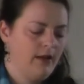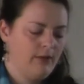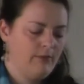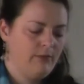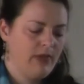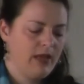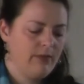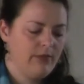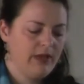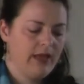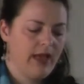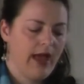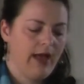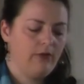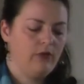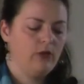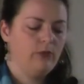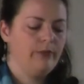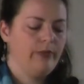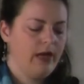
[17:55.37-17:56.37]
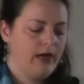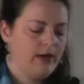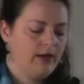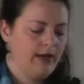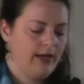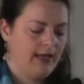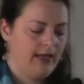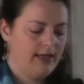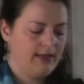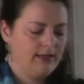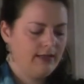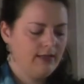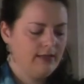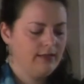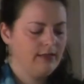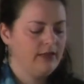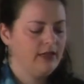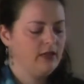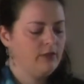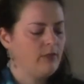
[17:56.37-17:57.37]
Maybe I will bury it
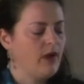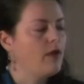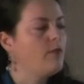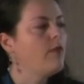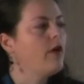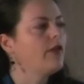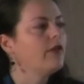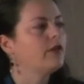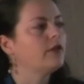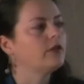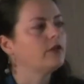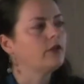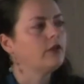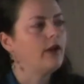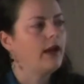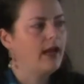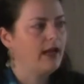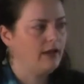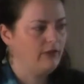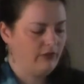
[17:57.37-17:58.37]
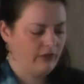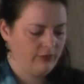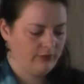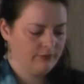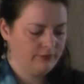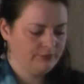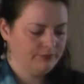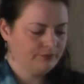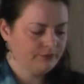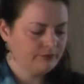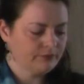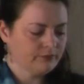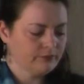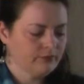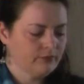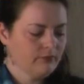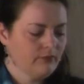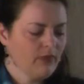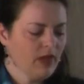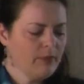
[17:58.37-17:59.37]
near my mother's grave.
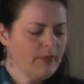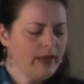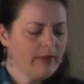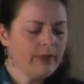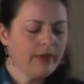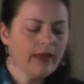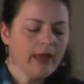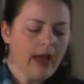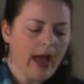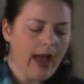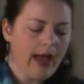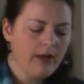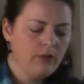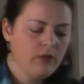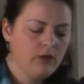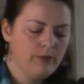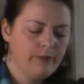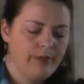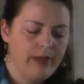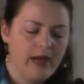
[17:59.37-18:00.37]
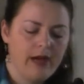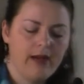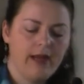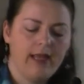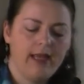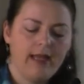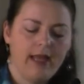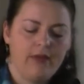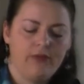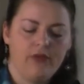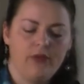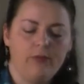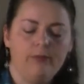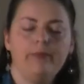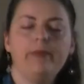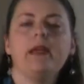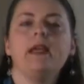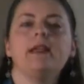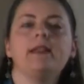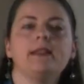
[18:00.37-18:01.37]
Maybe I will bury it at the
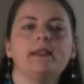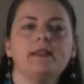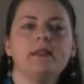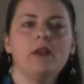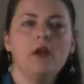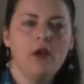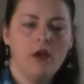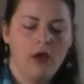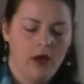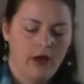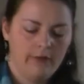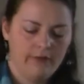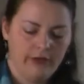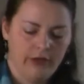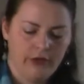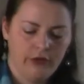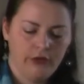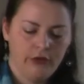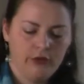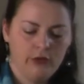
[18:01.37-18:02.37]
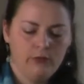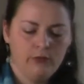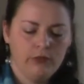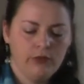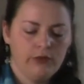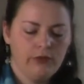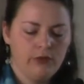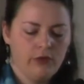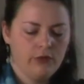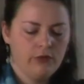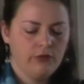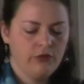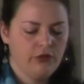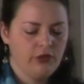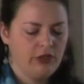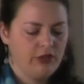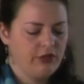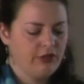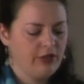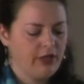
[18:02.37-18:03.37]
base of the tombstone
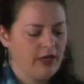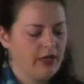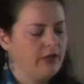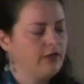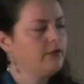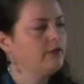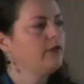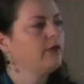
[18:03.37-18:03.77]
she shares